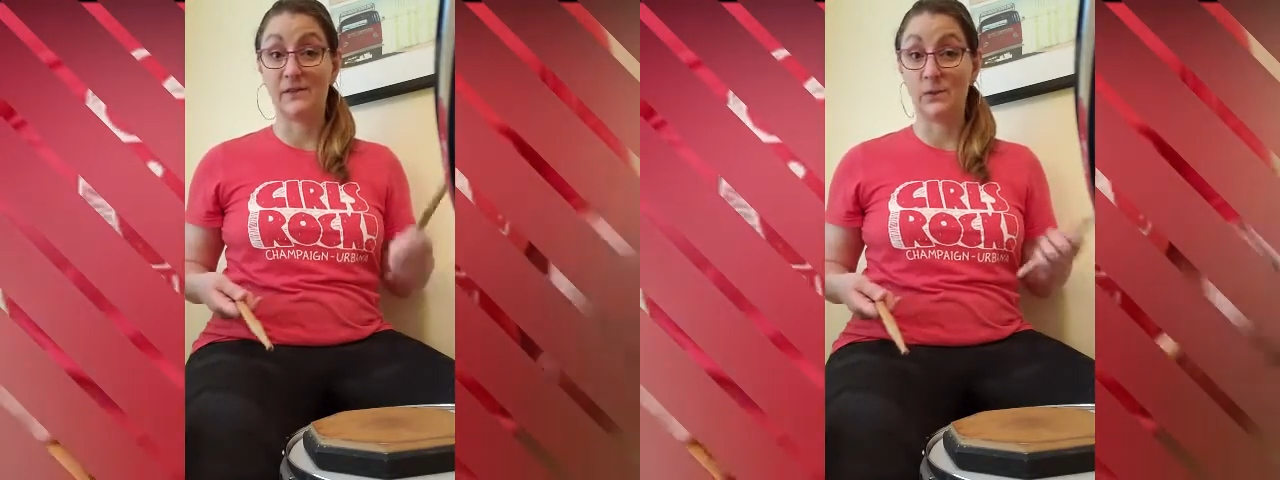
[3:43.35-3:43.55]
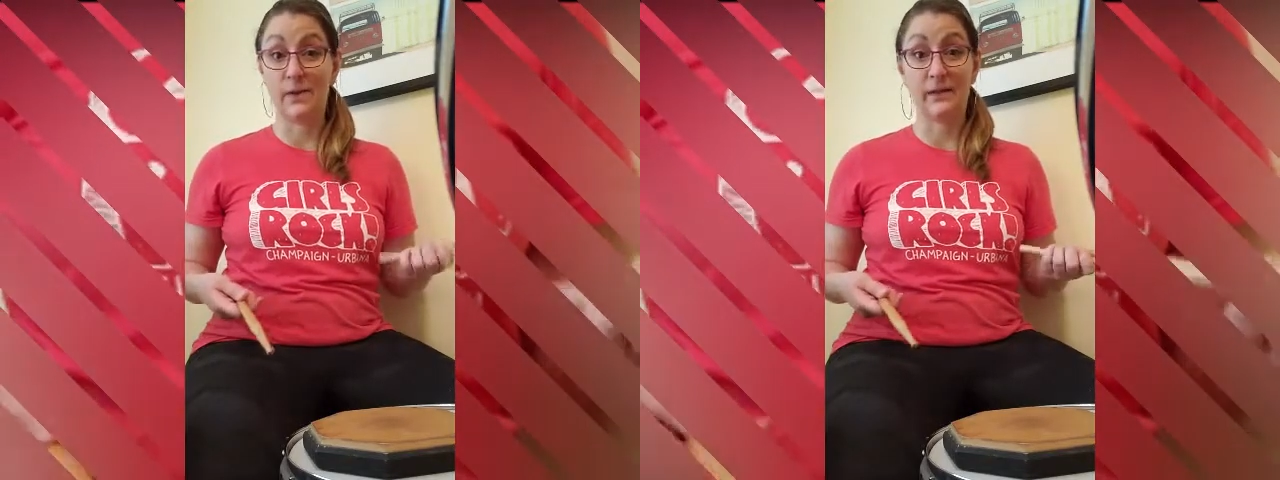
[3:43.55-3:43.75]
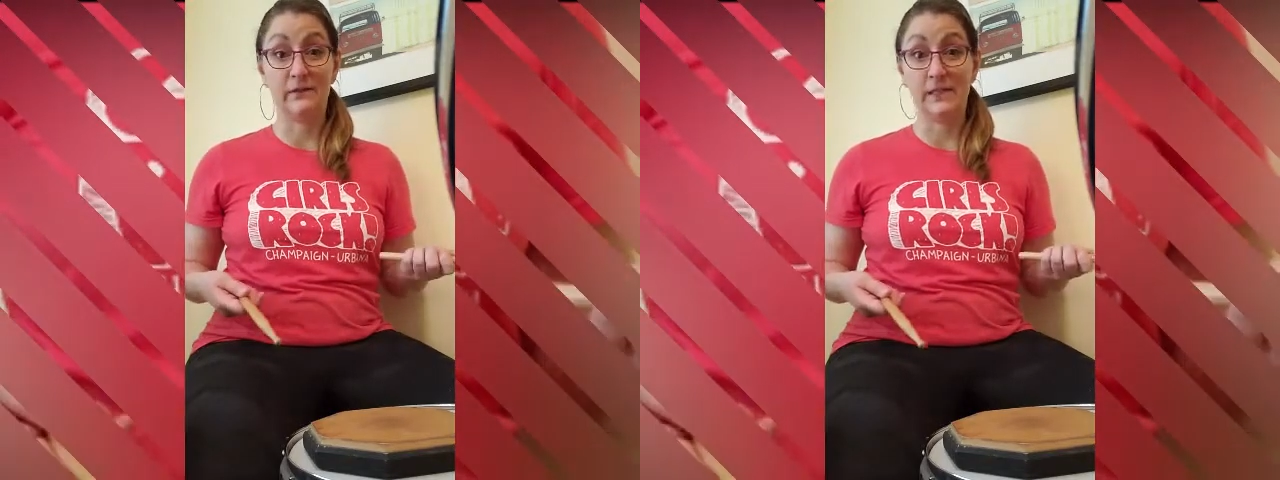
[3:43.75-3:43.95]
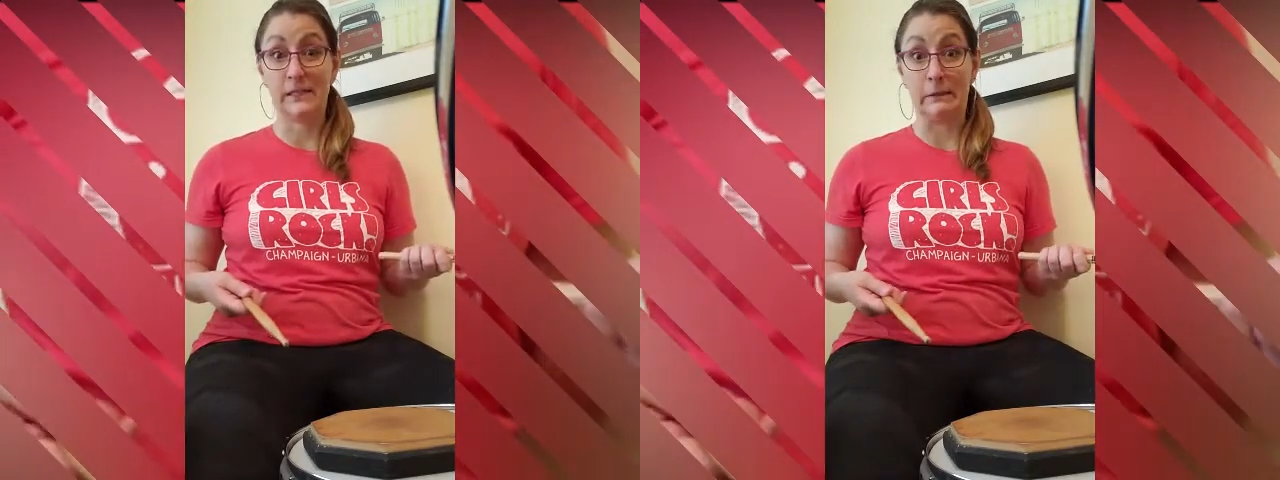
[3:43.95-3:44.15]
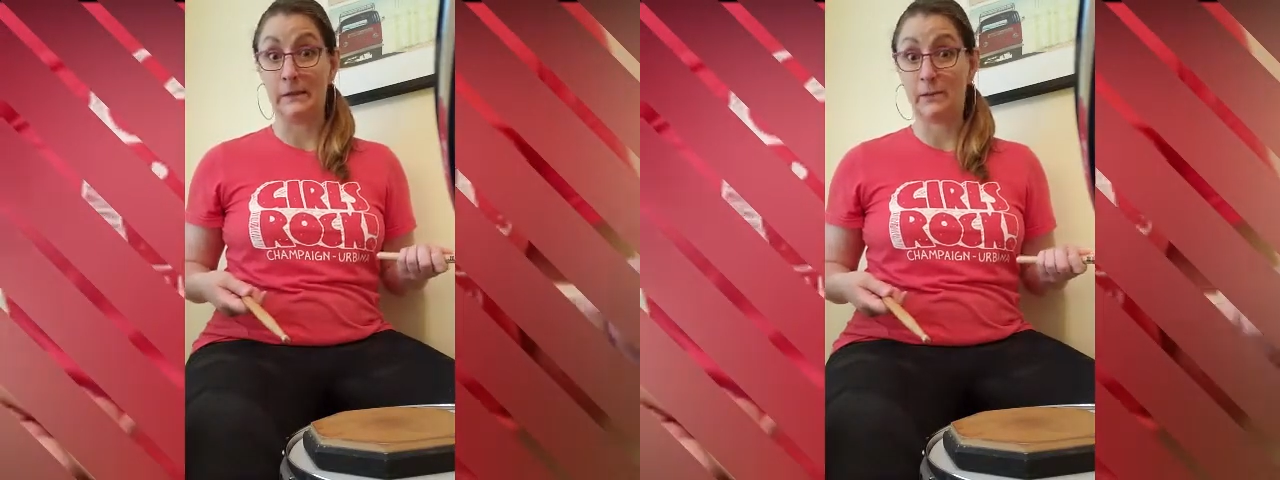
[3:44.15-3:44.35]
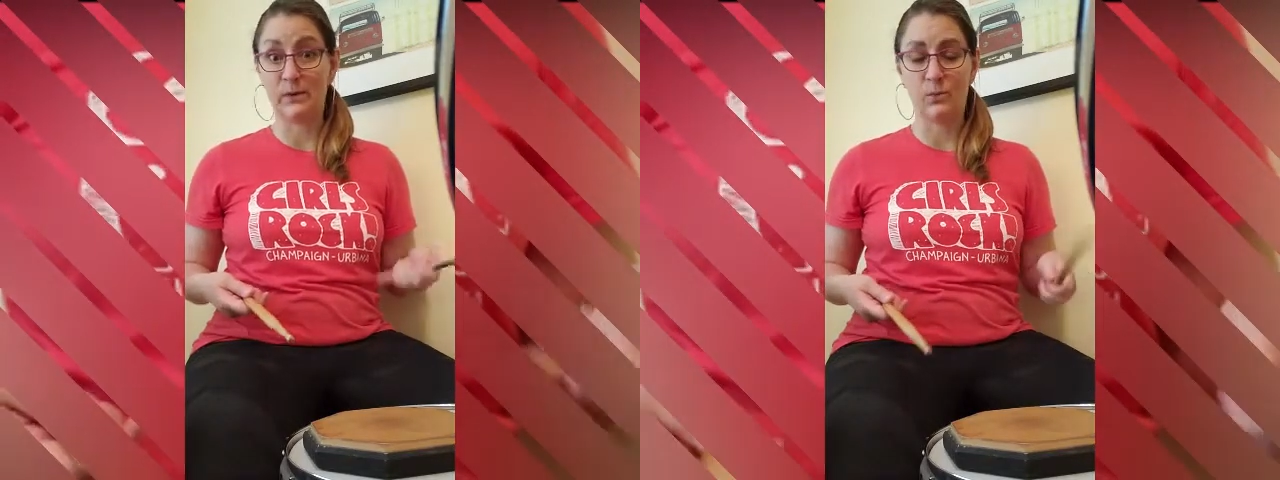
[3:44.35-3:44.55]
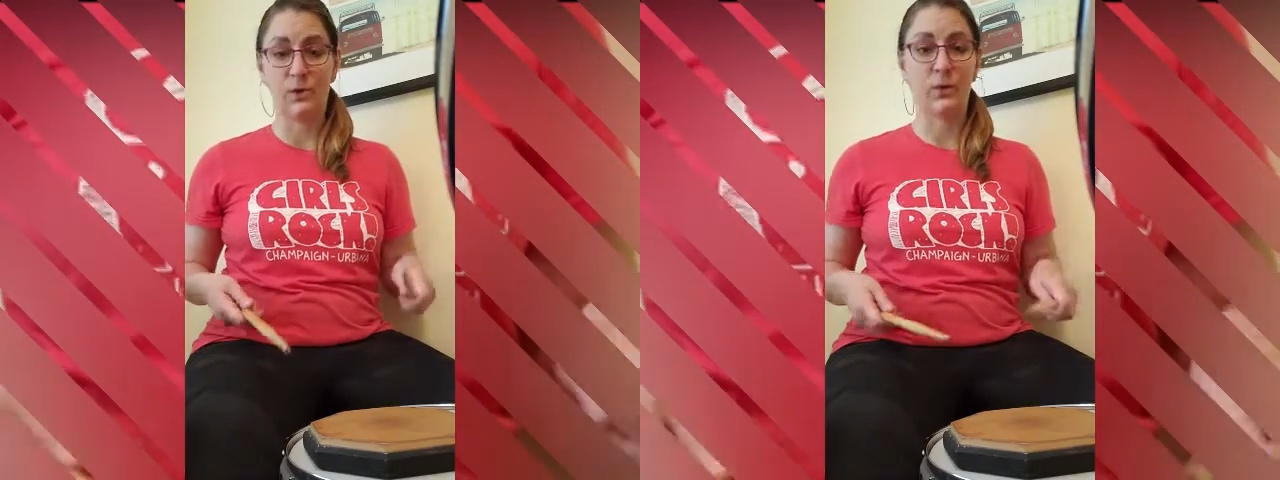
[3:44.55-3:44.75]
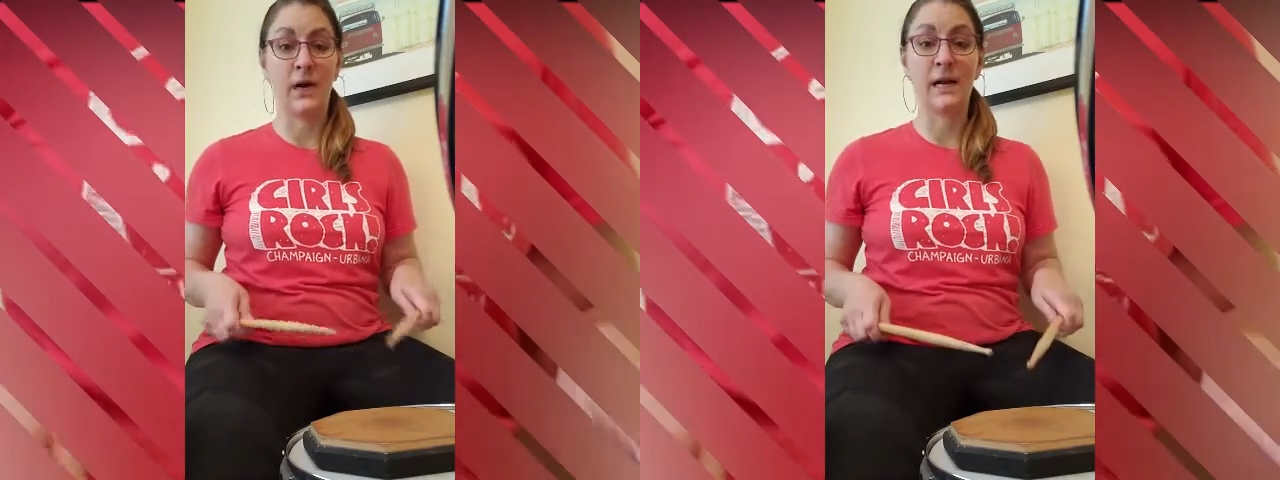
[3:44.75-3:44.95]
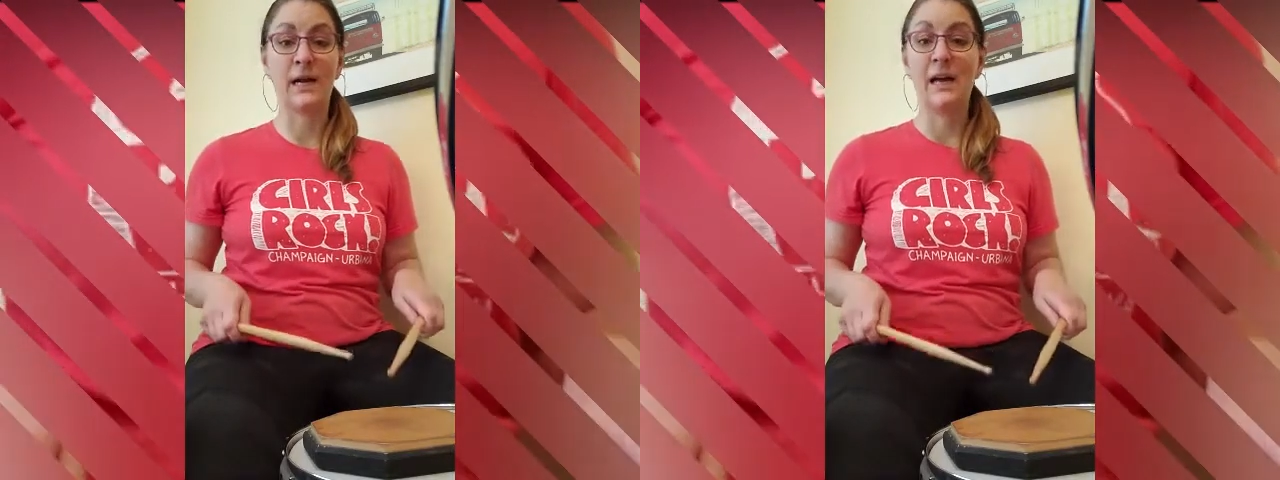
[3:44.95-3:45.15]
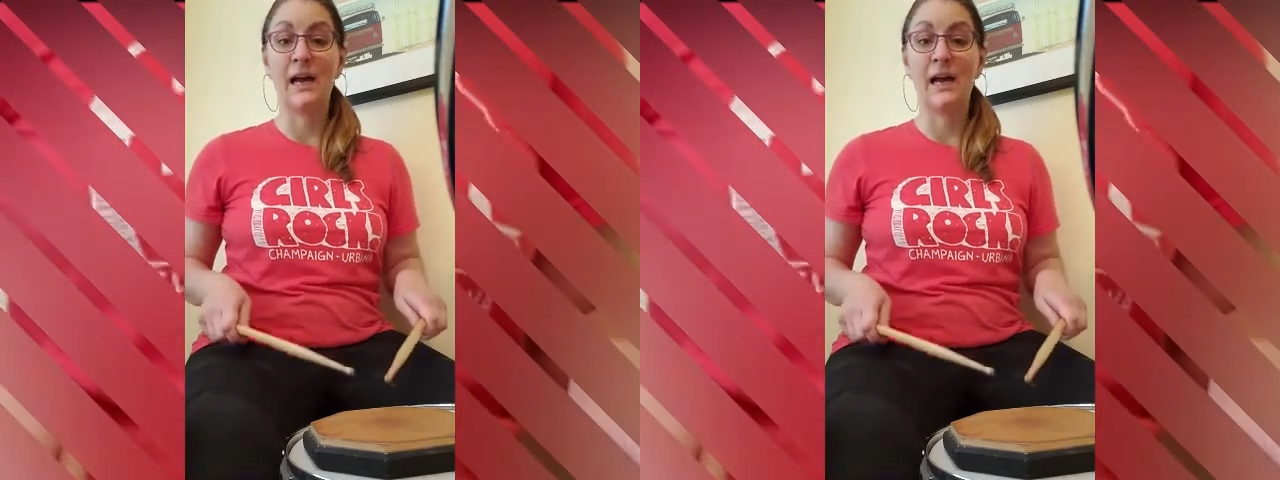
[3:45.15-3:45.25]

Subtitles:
so my left needs a little bit more work.